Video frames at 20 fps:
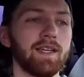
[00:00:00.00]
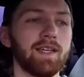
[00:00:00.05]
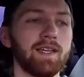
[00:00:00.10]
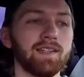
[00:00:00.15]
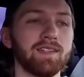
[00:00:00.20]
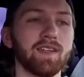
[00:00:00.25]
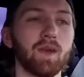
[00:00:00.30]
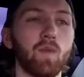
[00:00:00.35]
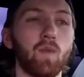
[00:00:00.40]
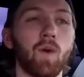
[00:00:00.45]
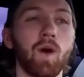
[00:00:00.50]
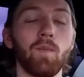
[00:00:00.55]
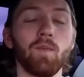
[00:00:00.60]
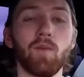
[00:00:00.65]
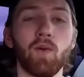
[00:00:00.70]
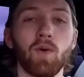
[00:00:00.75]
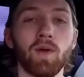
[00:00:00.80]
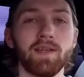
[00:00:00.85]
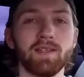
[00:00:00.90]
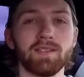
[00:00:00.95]
It is a
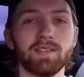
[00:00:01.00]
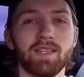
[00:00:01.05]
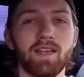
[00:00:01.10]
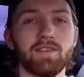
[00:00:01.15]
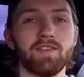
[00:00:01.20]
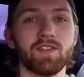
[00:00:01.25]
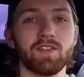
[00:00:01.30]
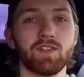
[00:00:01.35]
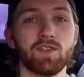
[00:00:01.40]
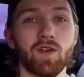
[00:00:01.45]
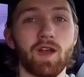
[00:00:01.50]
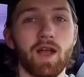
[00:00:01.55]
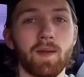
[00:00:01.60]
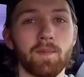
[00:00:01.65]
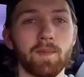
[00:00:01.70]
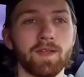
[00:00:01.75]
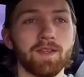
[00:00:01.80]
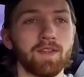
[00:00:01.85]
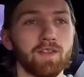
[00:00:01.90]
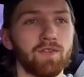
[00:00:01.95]
1.7
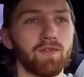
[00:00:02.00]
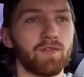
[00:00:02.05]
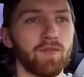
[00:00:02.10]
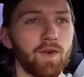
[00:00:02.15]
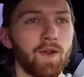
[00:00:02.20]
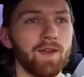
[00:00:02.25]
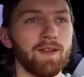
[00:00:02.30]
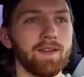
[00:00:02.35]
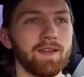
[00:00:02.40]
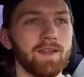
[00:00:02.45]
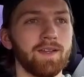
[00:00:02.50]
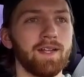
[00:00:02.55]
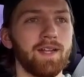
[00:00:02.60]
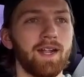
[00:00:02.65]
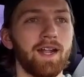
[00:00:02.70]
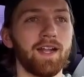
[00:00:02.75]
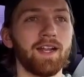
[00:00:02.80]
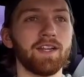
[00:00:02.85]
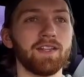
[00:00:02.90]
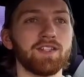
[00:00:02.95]
drop in the front
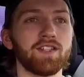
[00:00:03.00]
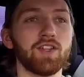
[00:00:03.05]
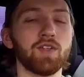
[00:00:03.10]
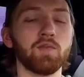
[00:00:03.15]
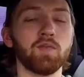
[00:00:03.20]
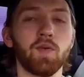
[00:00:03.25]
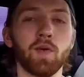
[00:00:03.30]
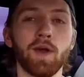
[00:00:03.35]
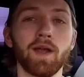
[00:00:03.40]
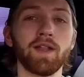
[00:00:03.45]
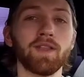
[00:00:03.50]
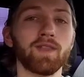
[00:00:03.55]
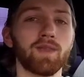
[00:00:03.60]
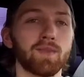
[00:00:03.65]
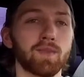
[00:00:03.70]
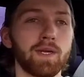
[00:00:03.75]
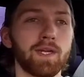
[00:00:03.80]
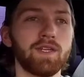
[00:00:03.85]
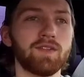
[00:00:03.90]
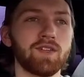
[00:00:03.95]
and a 2.3
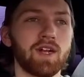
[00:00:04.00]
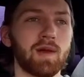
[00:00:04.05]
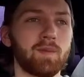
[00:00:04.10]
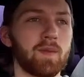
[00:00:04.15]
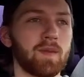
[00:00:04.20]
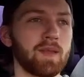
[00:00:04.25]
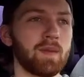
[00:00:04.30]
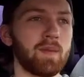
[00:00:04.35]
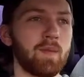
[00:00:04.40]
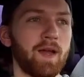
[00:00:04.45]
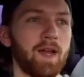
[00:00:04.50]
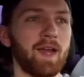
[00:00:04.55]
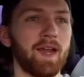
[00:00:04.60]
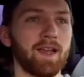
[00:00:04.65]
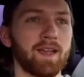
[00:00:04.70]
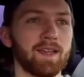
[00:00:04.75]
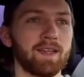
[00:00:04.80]
drop in the back.